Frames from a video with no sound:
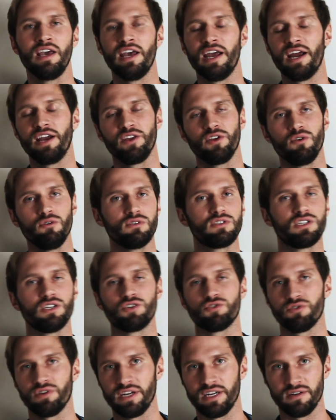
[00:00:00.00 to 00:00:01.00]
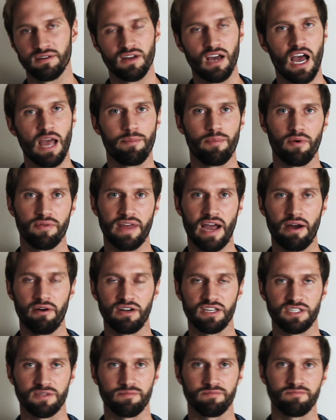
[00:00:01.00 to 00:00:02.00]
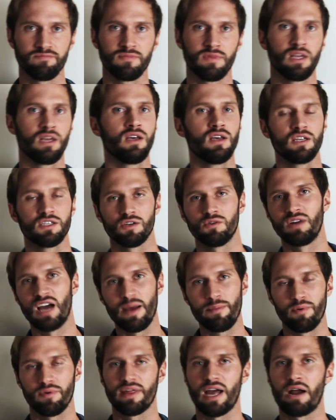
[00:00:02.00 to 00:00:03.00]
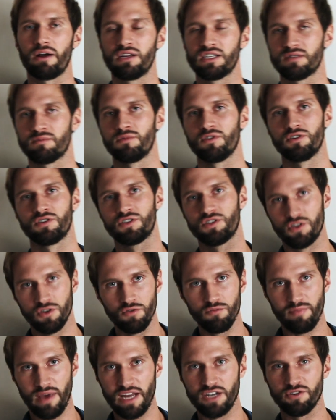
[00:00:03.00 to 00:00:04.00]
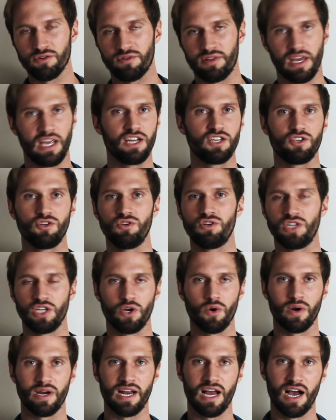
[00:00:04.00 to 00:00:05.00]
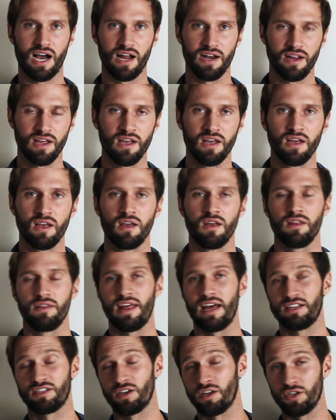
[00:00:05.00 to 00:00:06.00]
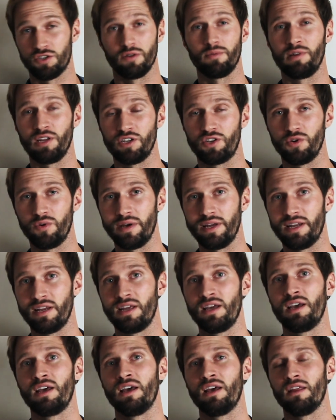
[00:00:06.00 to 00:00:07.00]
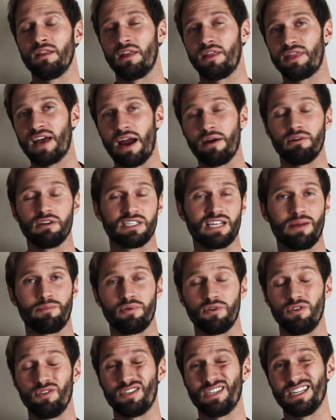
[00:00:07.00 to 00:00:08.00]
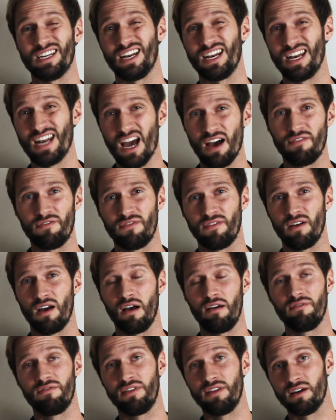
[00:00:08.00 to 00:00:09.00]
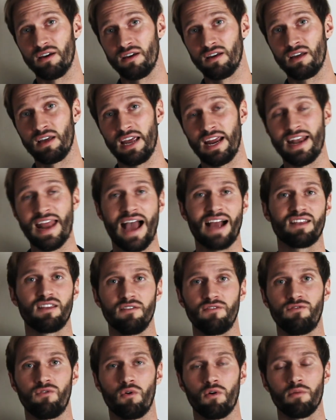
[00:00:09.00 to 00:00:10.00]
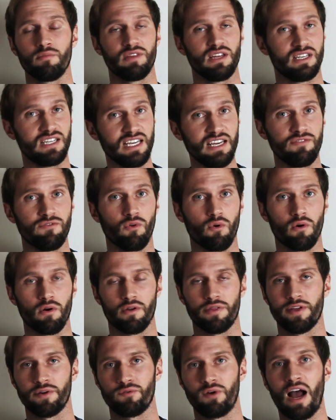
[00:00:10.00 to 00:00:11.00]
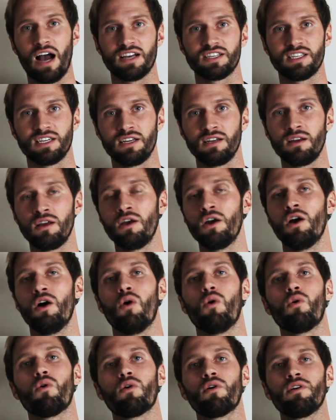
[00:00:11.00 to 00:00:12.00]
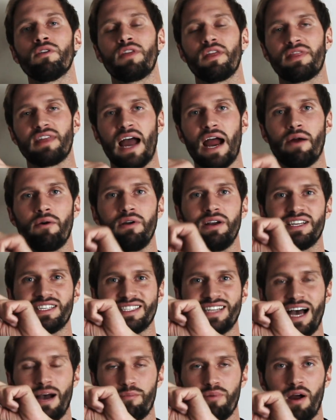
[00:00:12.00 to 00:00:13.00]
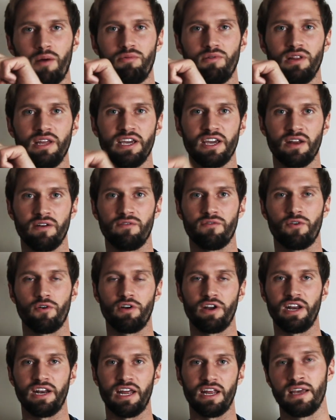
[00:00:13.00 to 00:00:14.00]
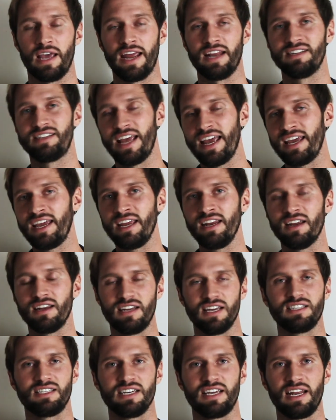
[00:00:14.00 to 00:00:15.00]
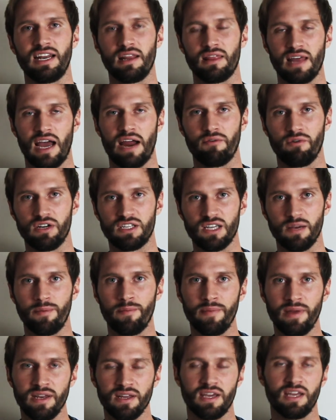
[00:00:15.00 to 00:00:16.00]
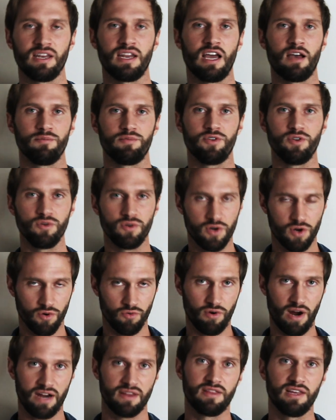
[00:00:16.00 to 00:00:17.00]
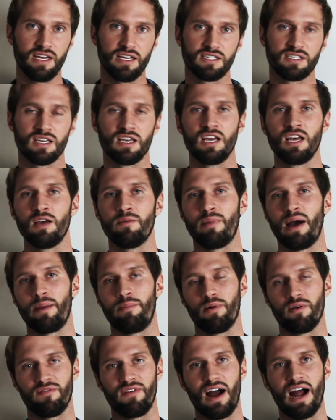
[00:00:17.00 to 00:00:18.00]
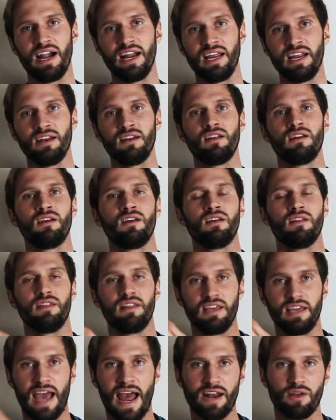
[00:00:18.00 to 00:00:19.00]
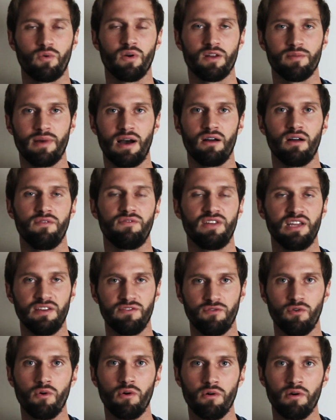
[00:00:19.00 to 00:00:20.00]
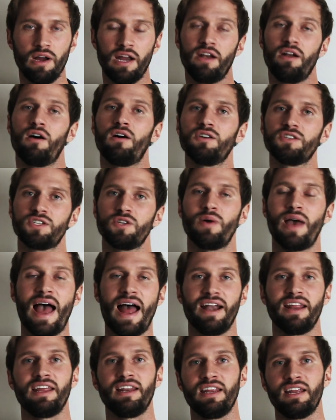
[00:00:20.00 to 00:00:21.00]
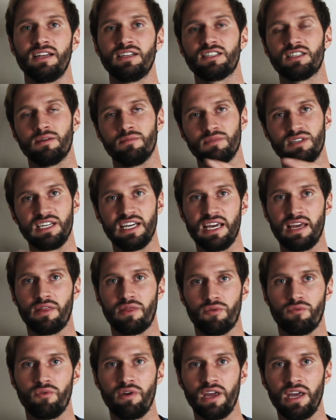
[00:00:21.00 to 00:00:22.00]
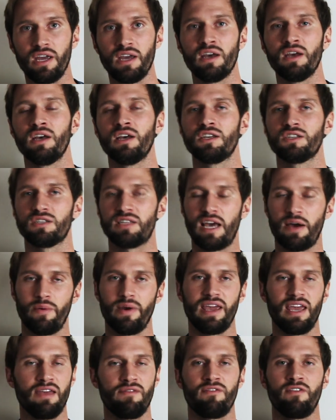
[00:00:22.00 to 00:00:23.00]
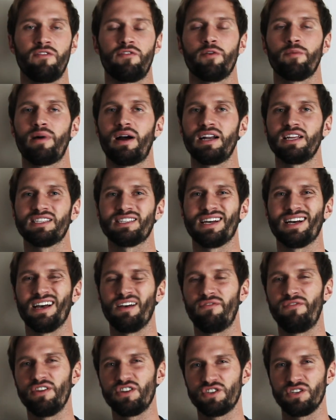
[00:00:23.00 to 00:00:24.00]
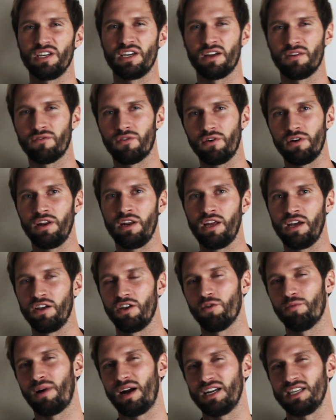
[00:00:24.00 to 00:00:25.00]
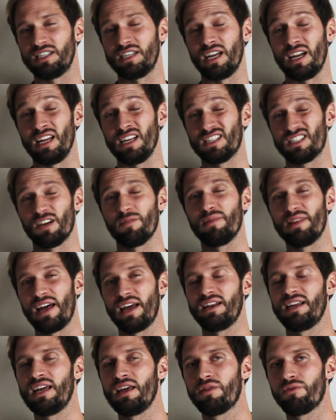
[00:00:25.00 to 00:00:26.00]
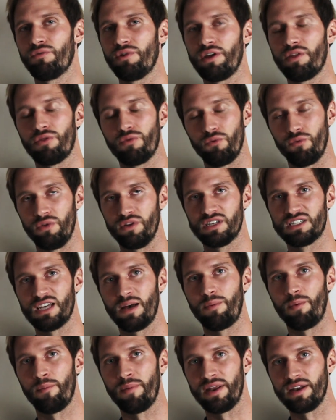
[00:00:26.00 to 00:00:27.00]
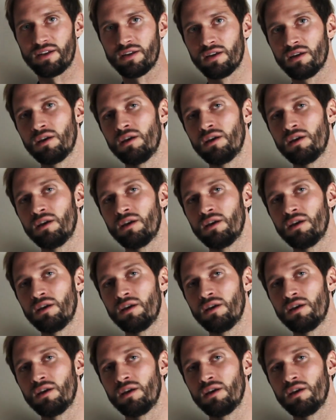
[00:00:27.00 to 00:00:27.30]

and used to treat hypothyroidism. So in hypothyroidism, there's two major things usually going on that's contributing to it. the thyroid is not producing enough of the inactive form, the T4 or thyroxine, or the thyroid is not properly converting it. And taking a desiccated thyroid supplement can help to correct this by providing the adequate amount of T4 and also adding in some T3. So that way, even if your body's not efficiently converting it, your body's getting some of that T3 through the supplement.